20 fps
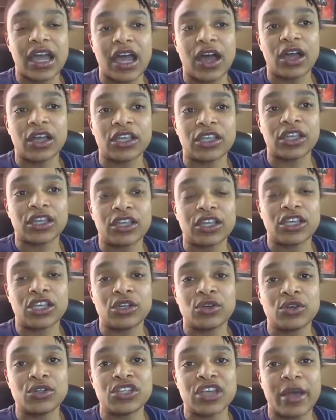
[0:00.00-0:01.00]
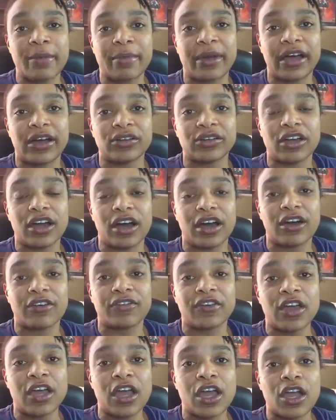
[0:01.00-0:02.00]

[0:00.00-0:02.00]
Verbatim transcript: a huge amount of